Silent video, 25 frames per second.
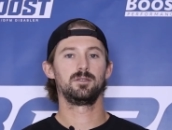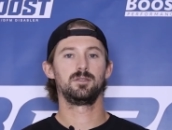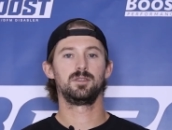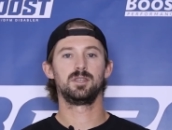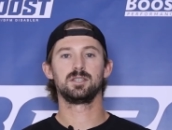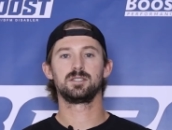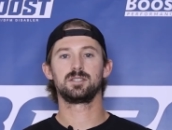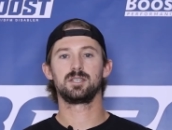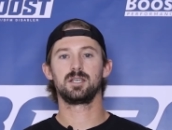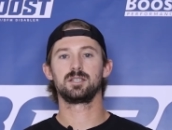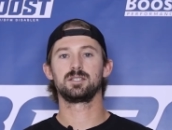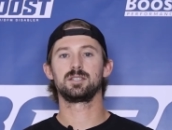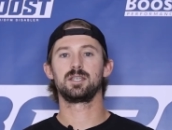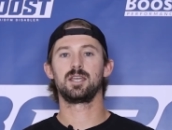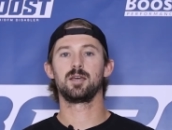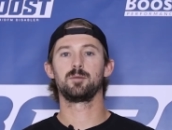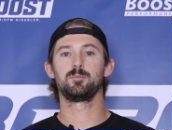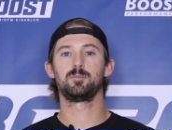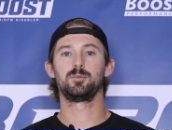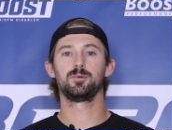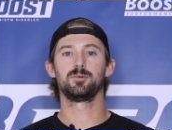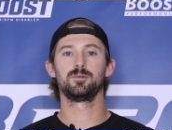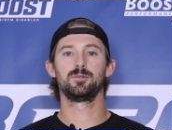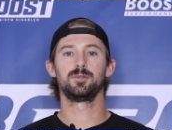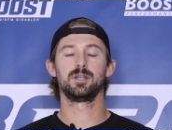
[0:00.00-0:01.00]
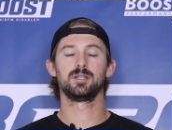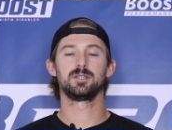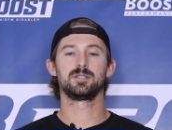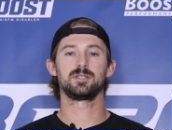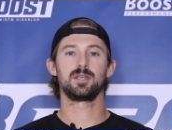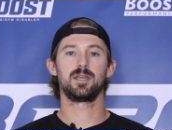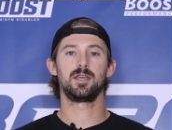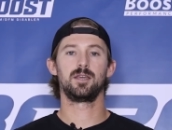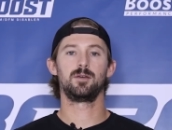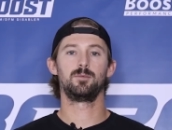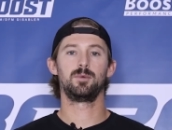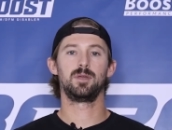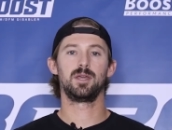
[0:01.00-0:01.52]
this example, let's
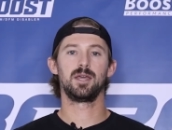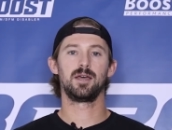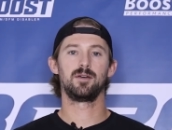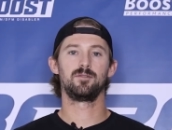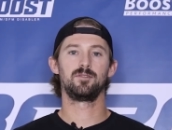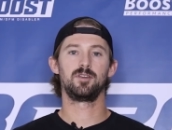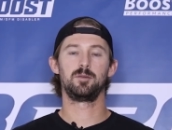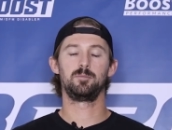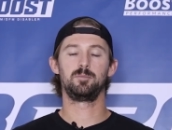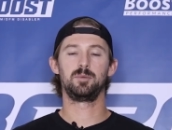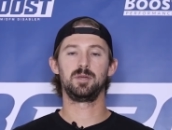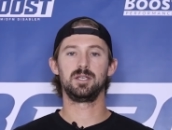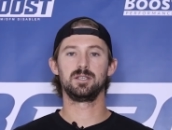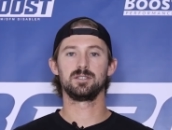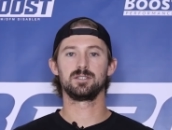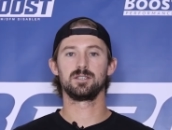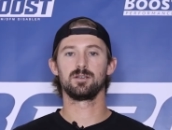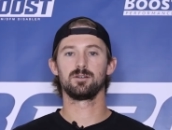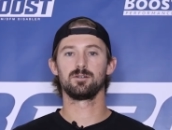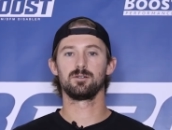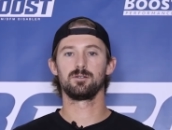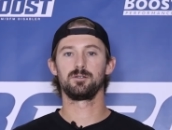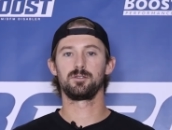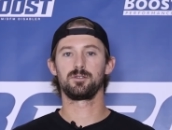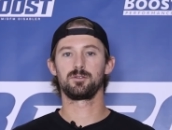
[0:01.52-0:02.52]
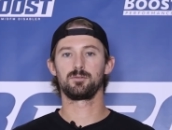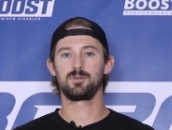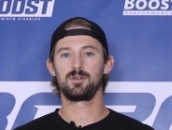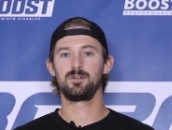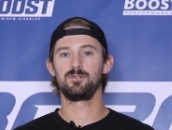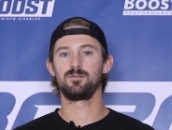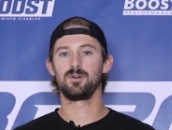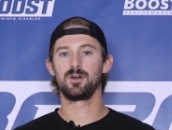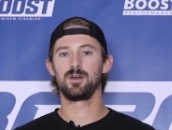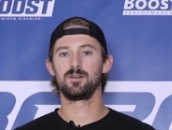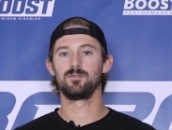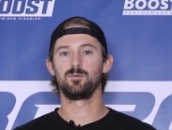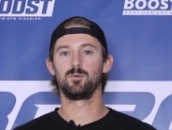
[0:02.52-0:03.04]
say we have a
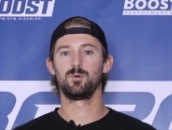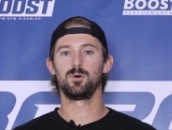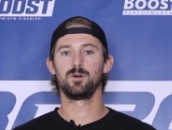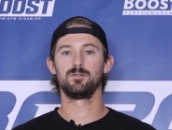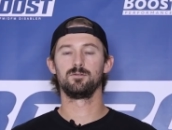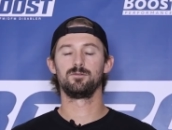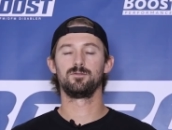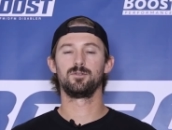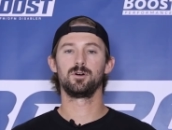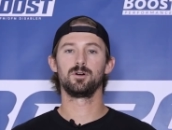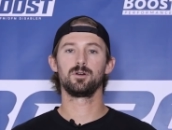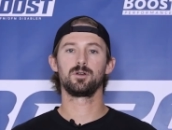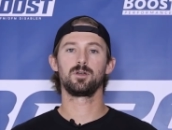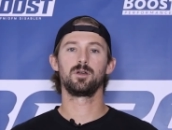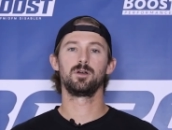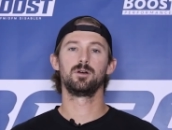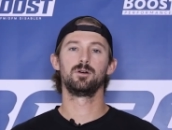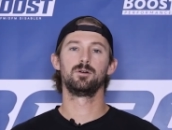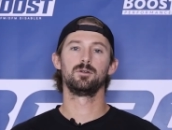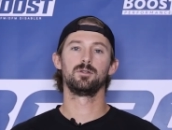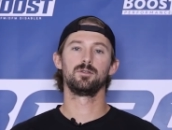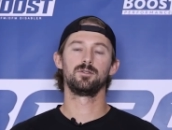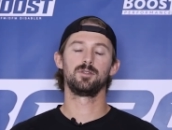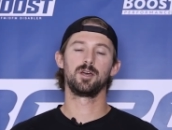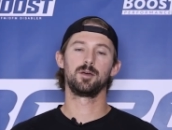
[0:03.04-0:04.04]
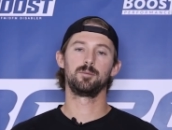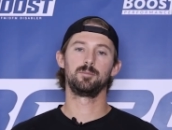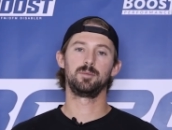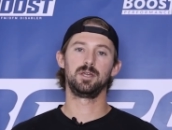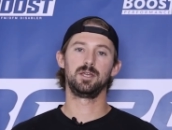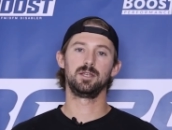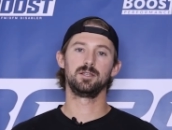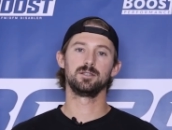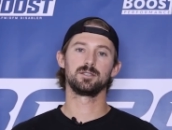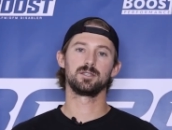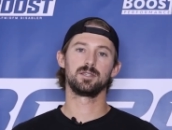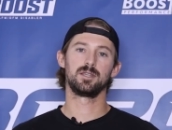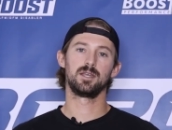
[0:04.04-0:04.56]
P0351 fault code. That
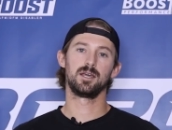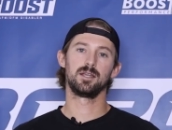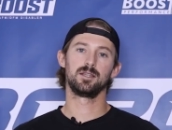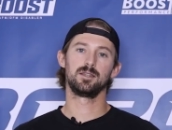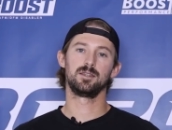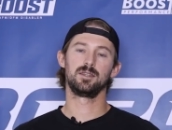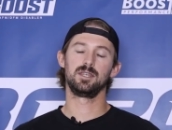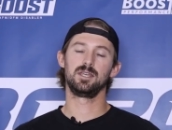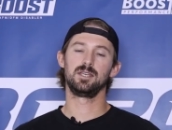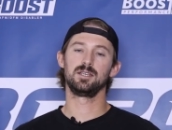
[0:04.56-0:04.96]
means that